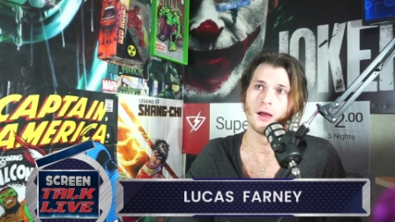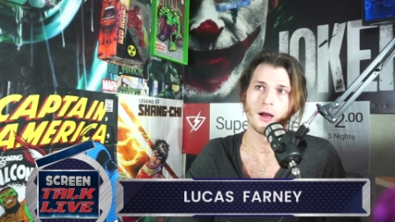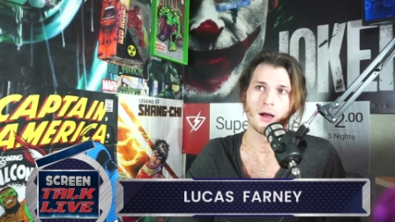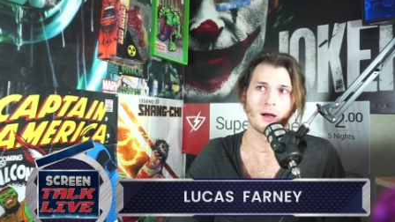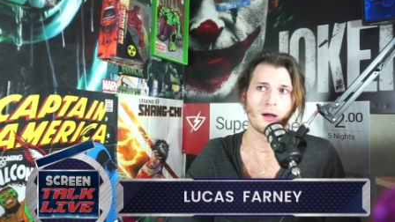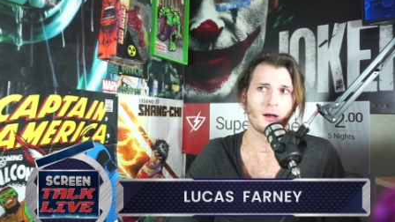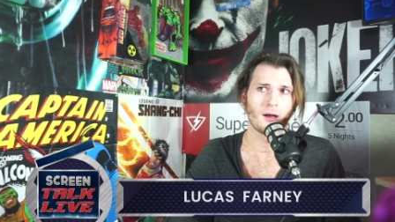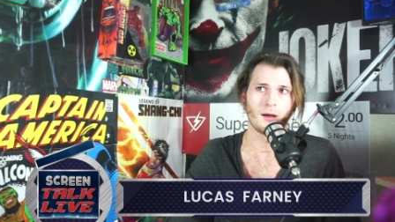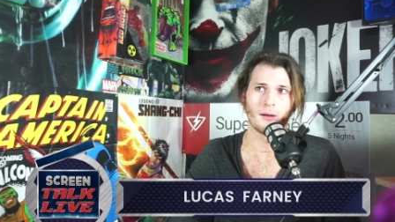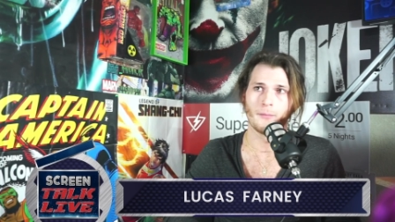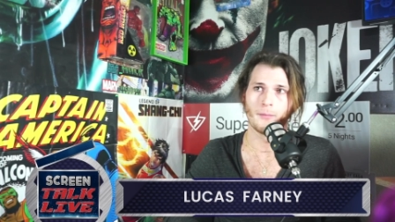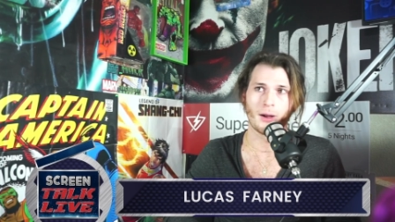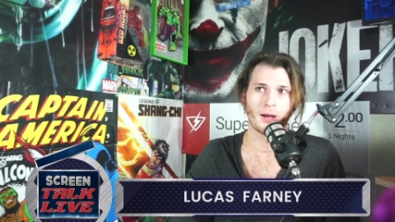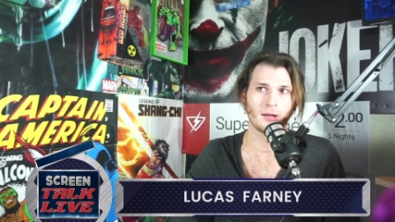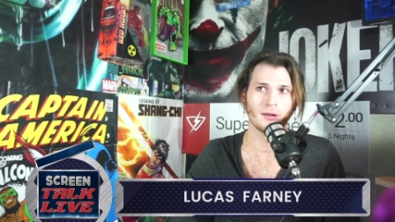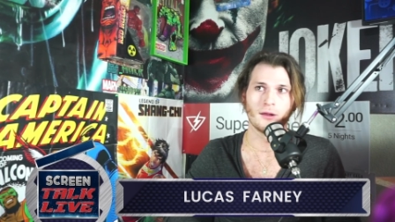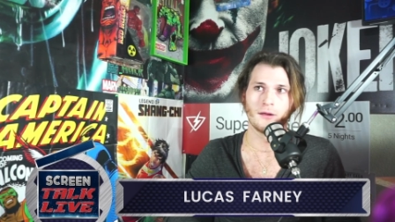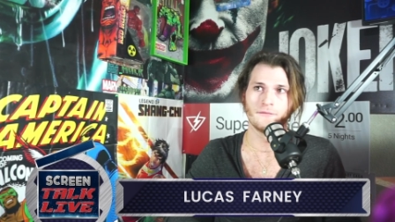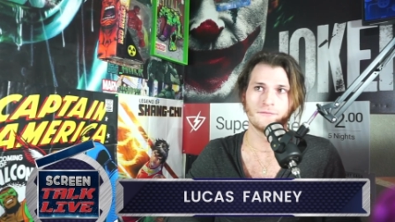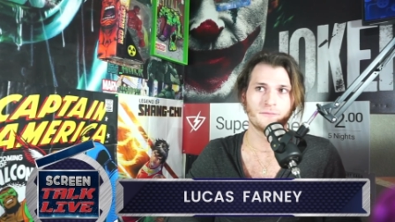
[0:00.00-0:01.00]
Um, I
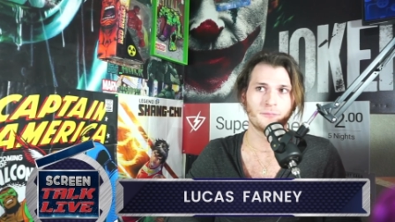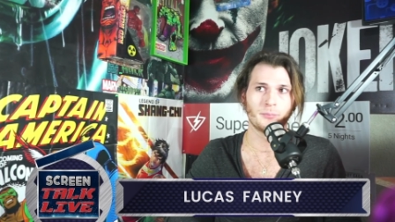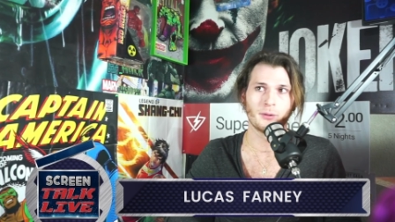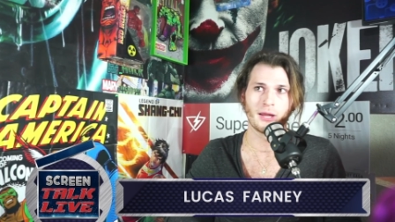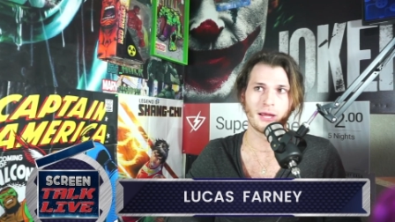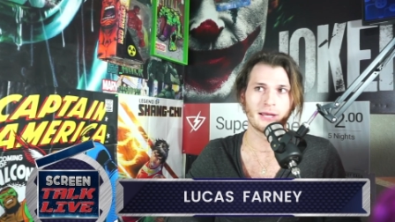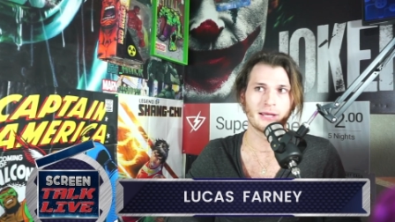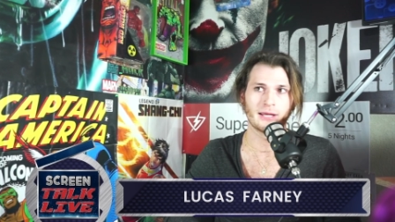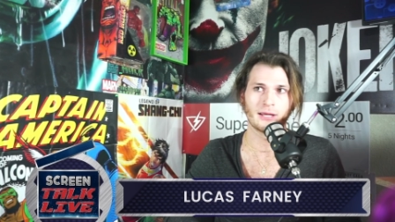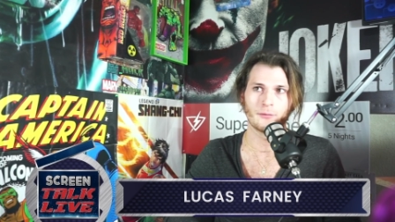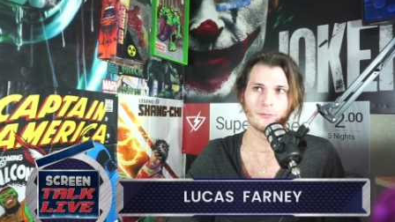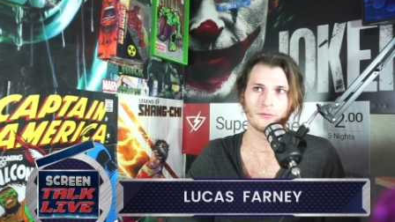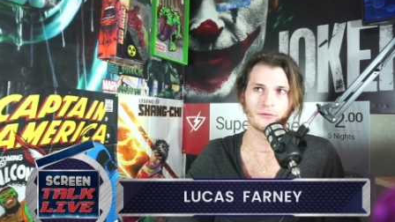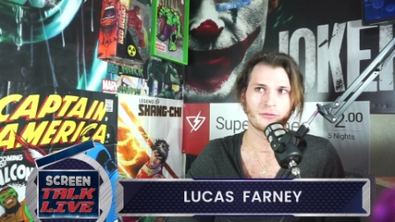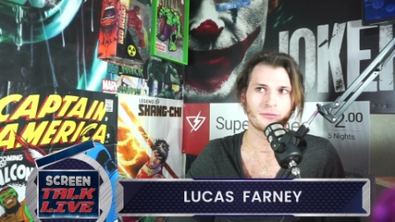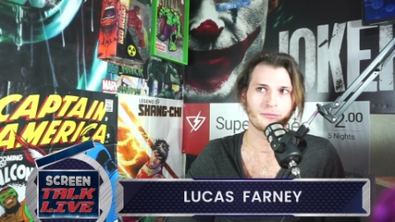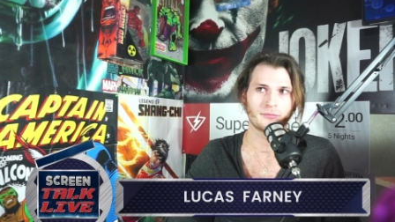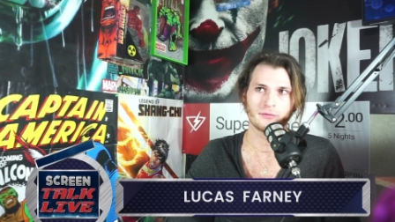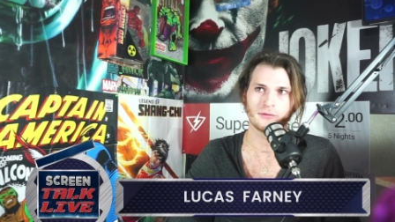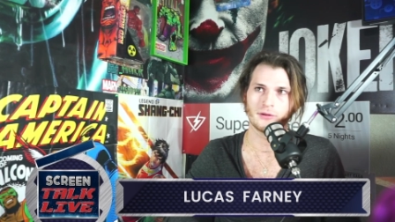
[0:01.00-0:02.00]
loved playing it
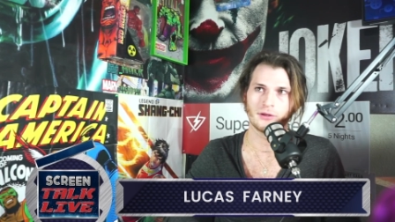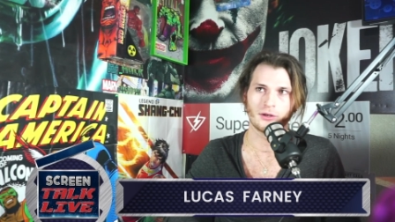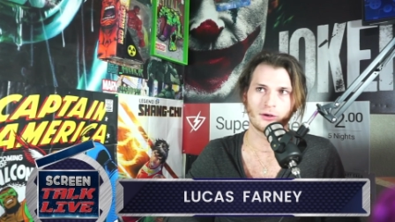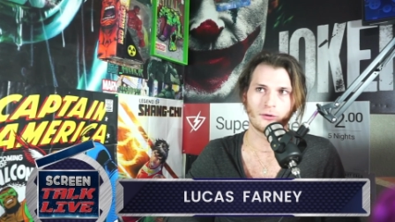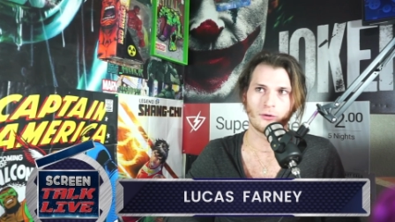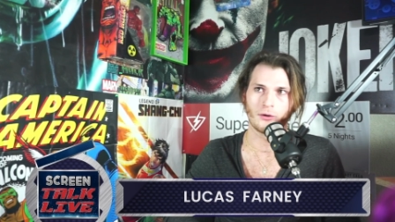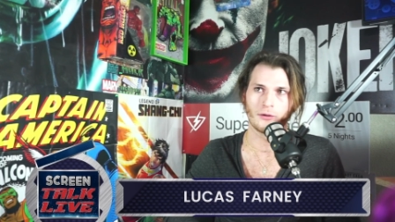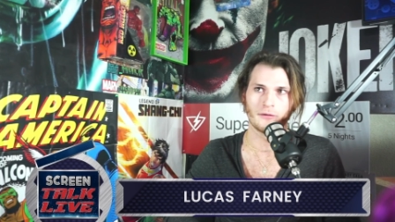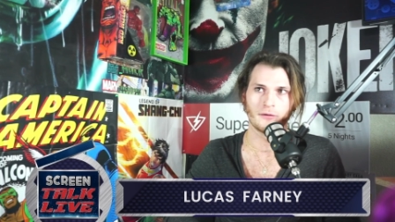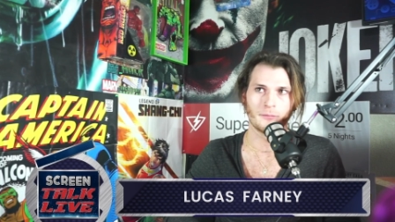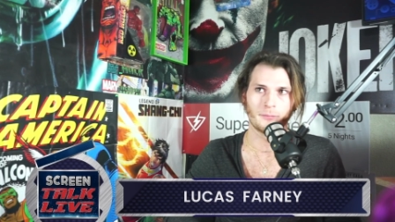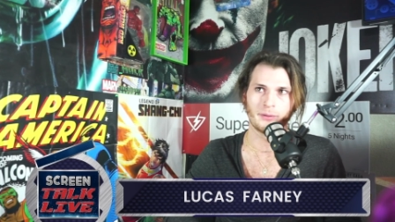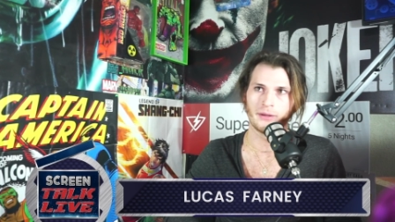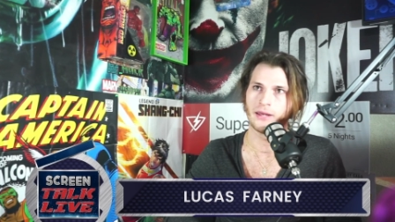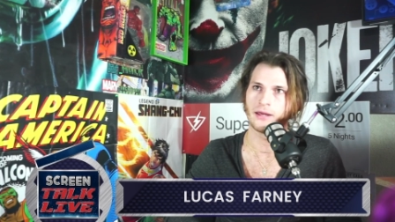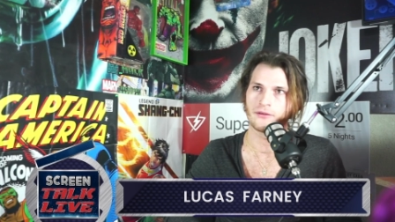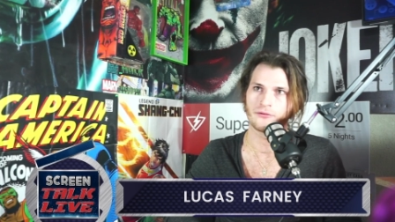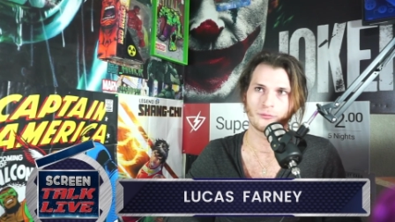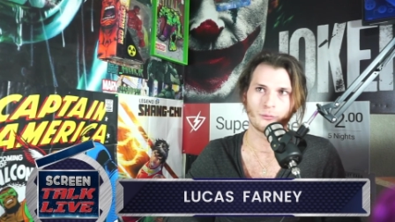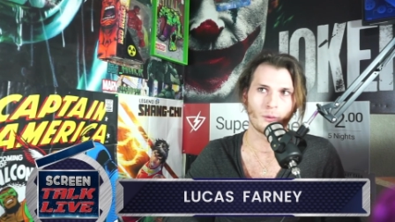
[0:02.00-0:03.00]
with you know on the
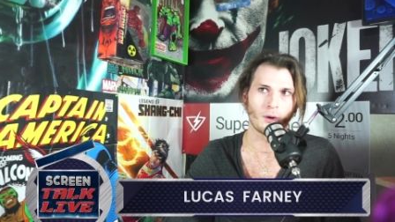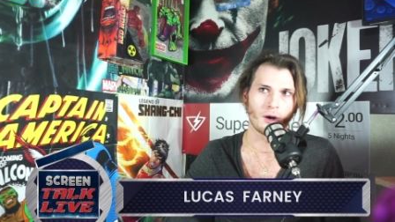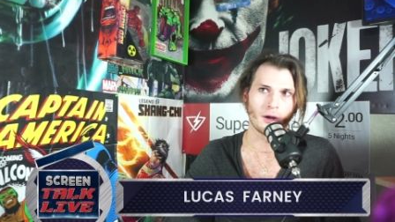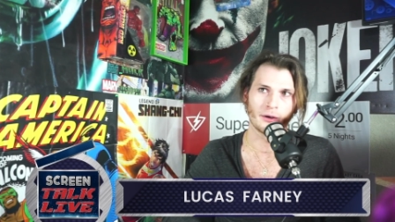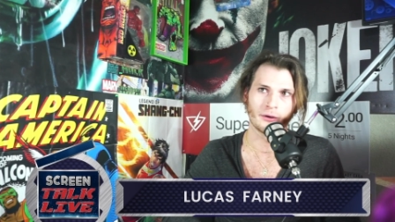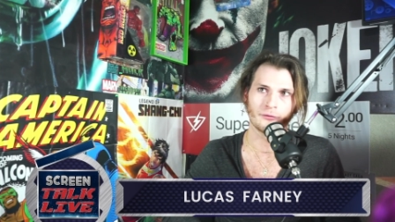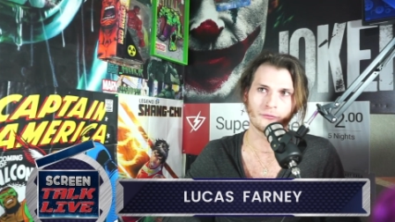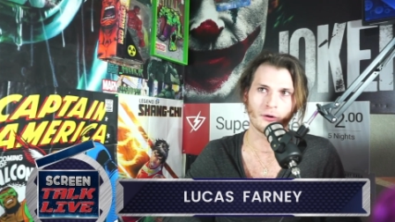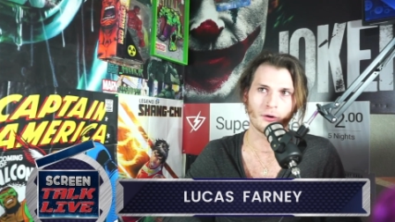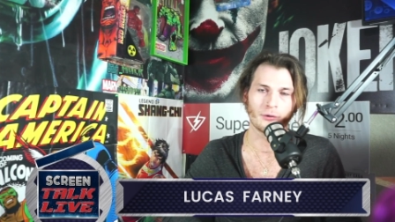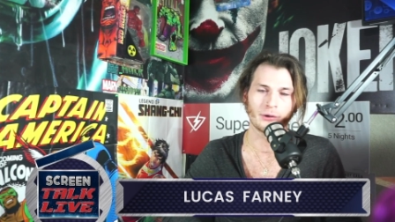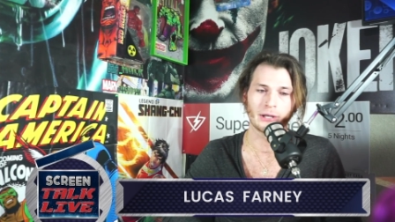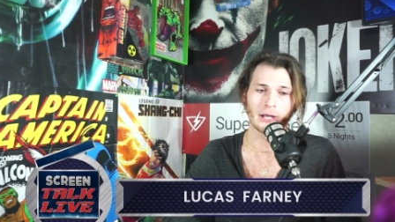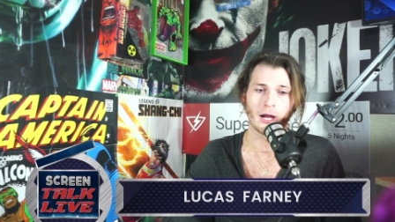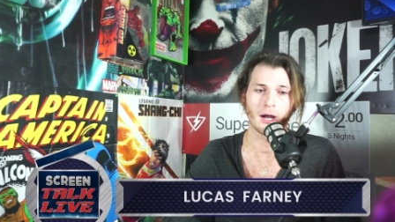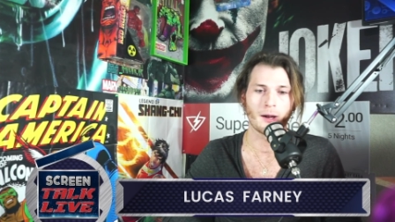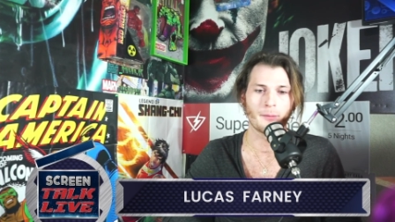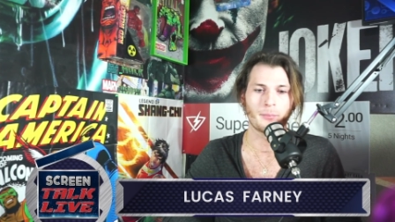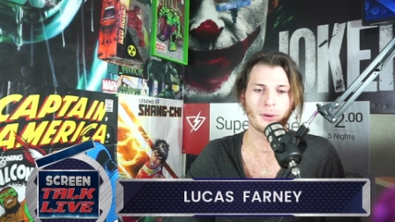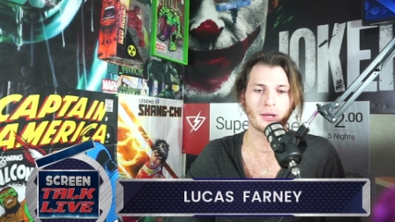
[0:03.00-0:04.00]
PS1 growing up.